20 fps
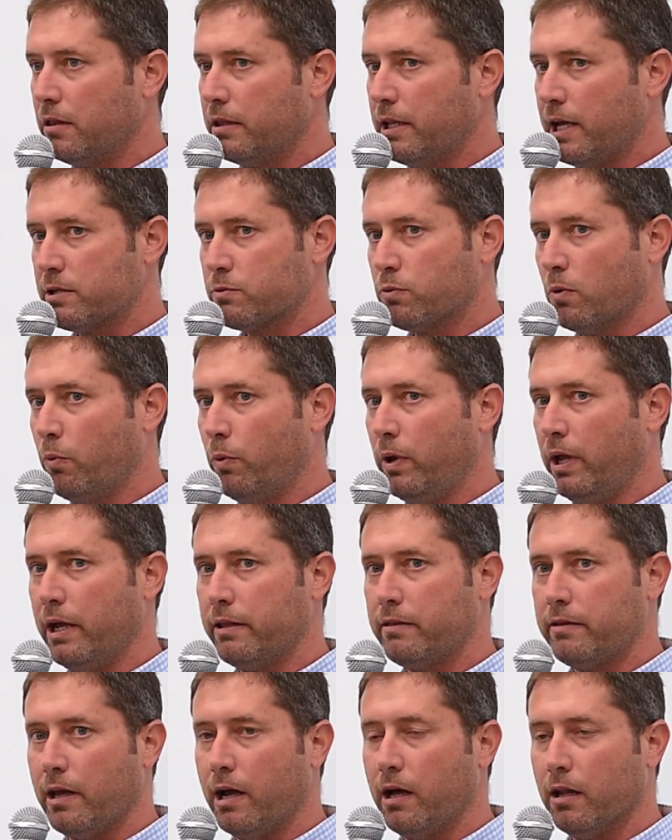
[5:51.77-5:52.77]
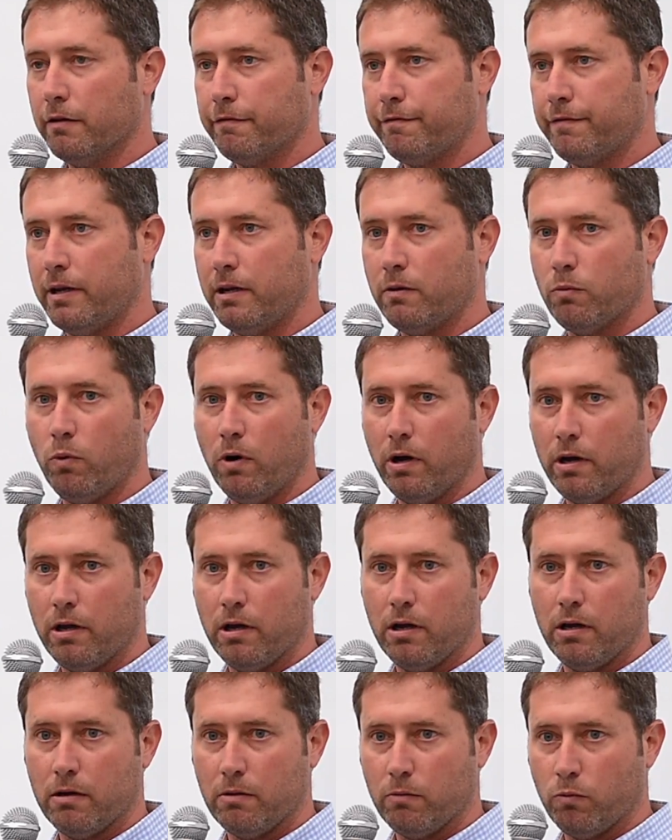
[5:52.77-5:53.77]
That's what we at the Elephant want
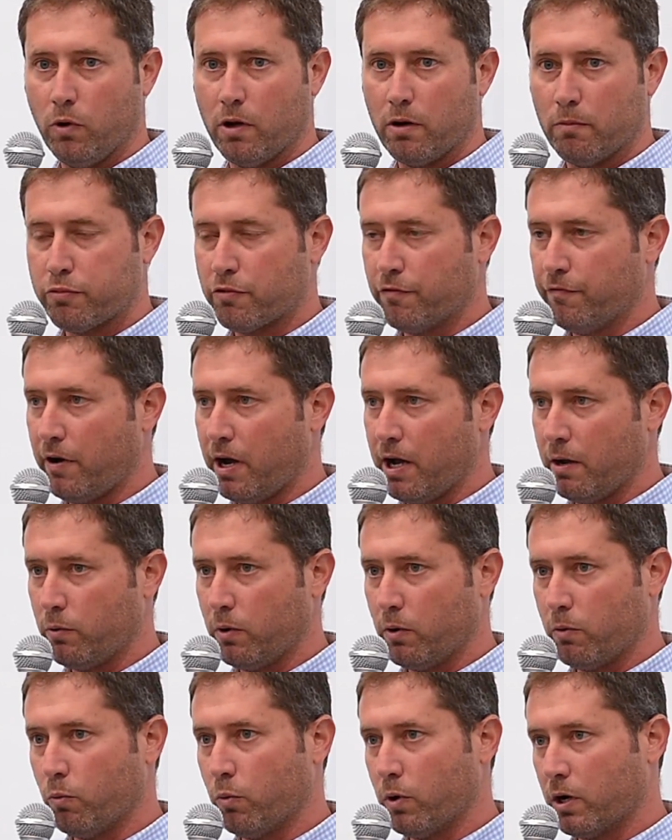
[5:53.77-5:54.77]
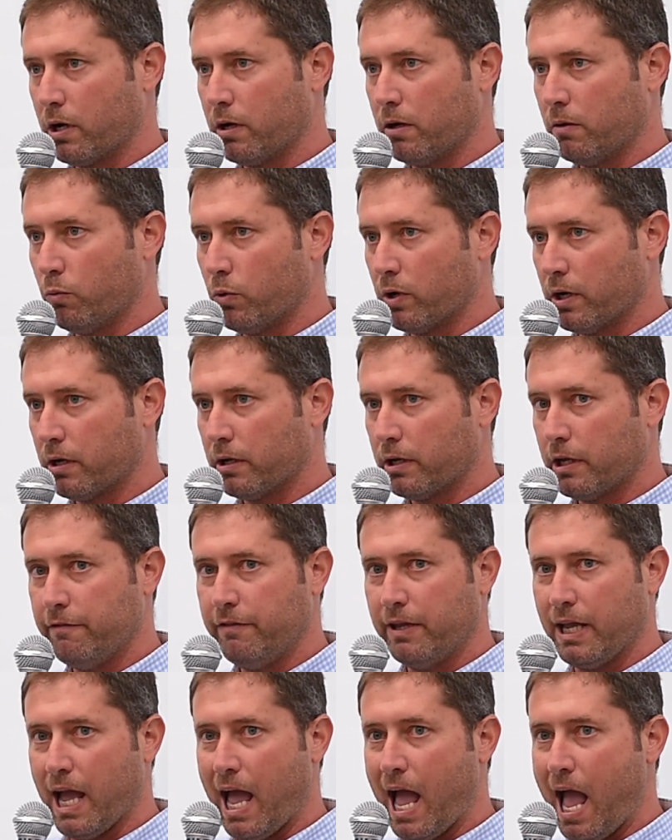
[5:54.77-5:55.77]
to provide. We're
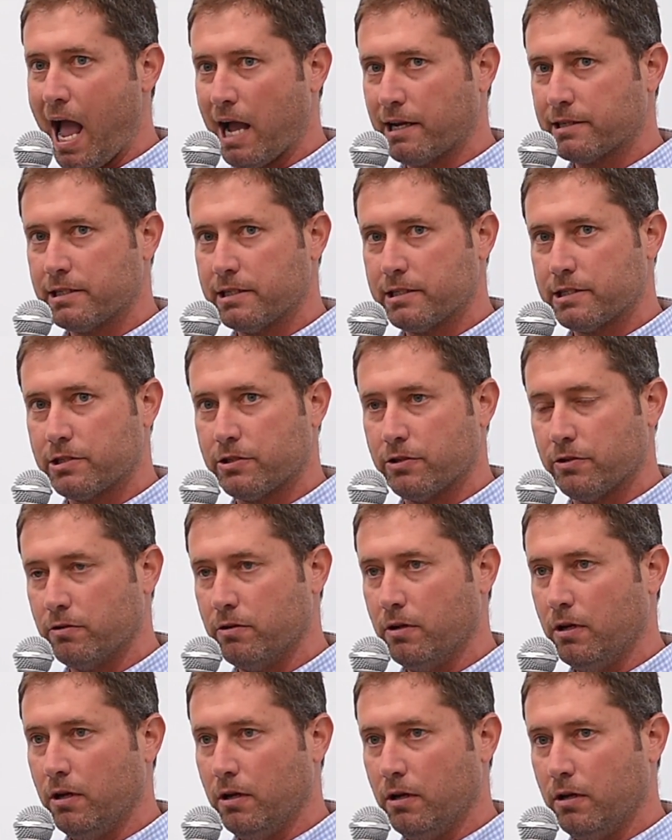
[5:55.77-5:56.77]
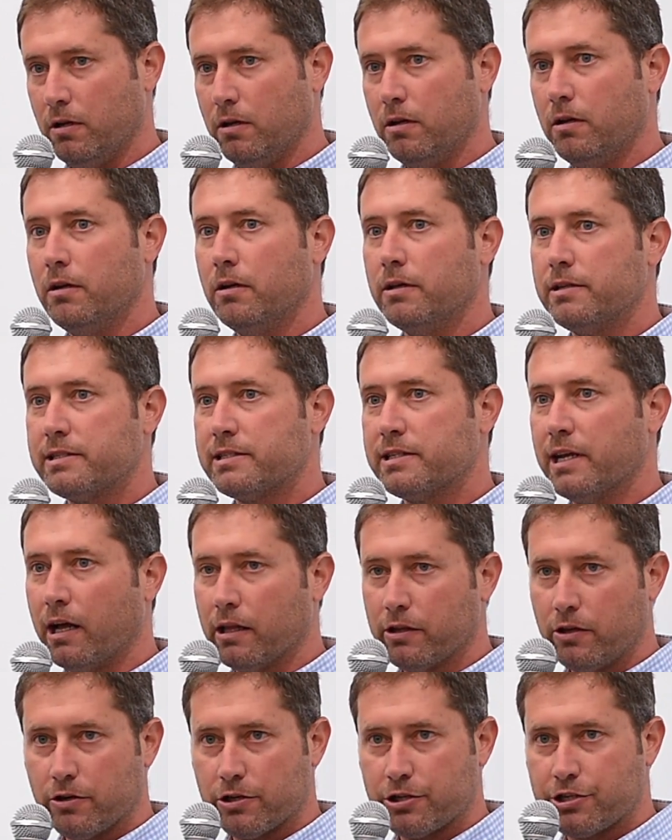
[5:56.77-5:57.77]
giving access to
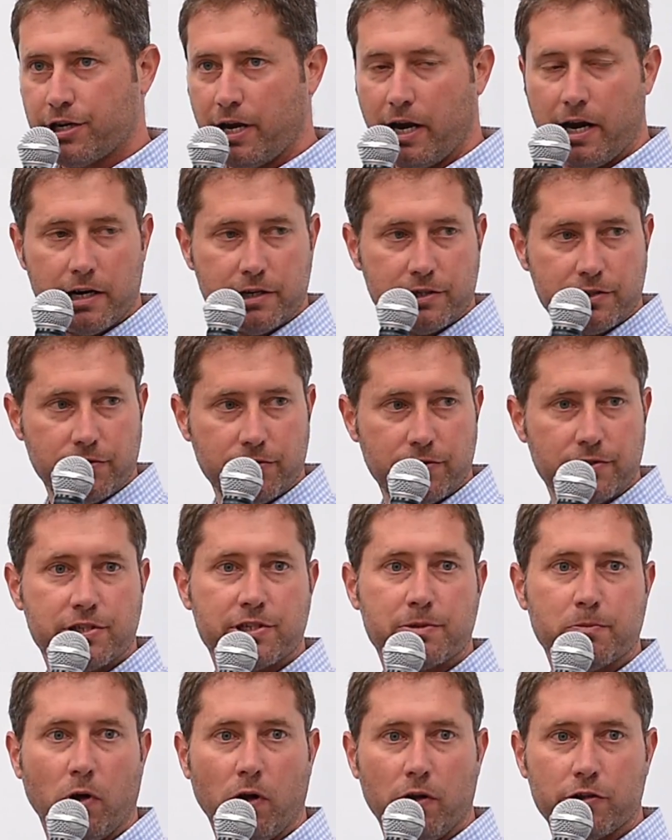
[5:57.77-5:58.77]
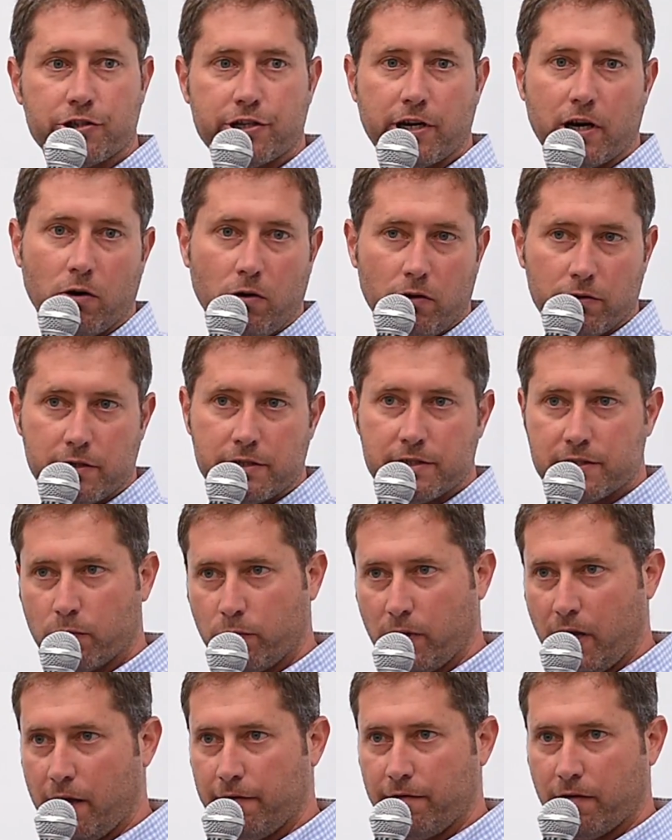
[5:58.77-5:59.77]
sell your shares to small shareholders, and
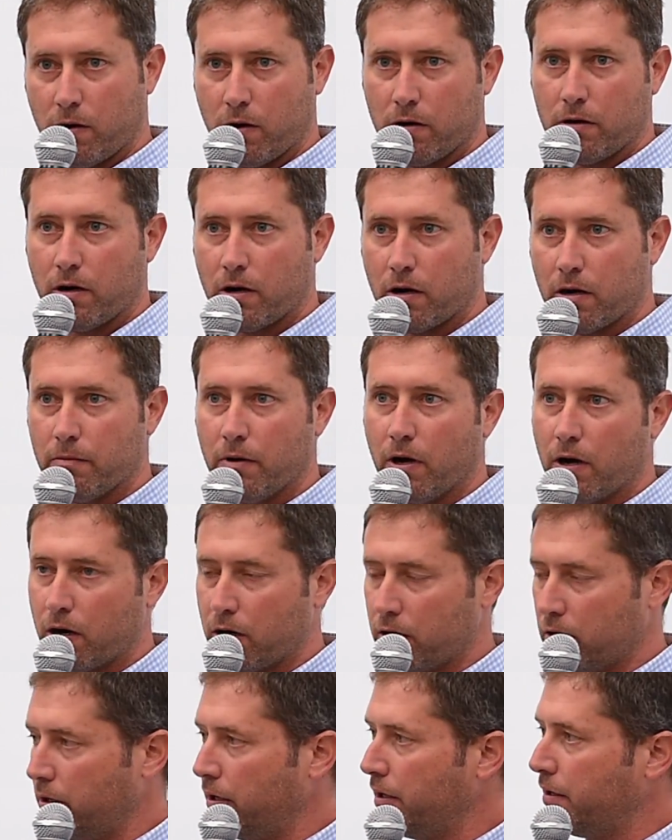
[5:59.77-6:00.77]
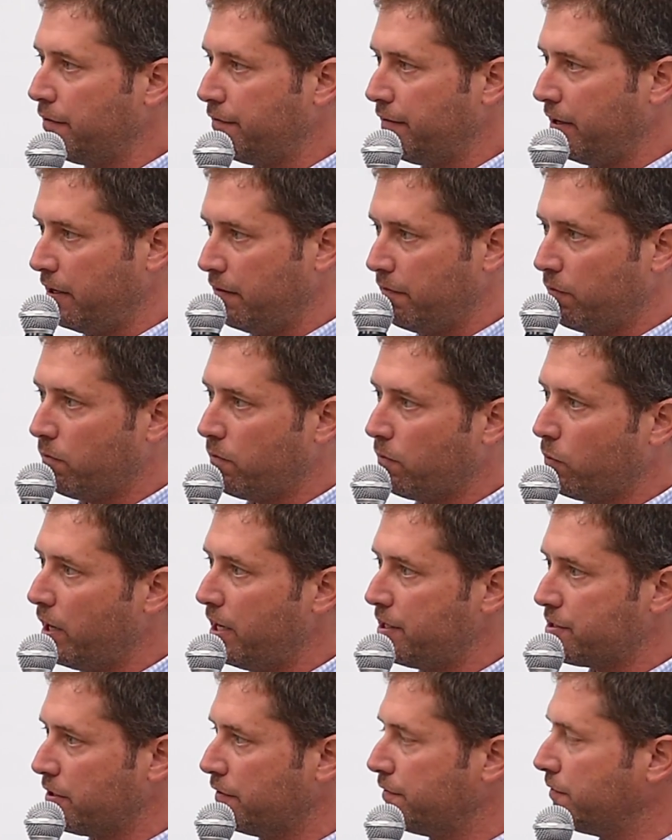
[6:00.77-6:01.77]
we have our innovative
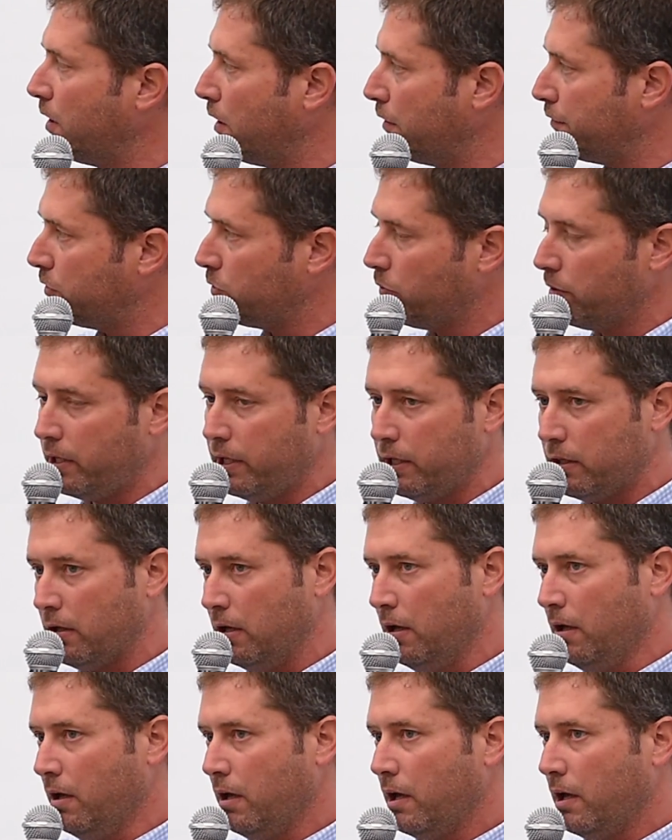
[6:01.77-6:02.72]
ways of doing it.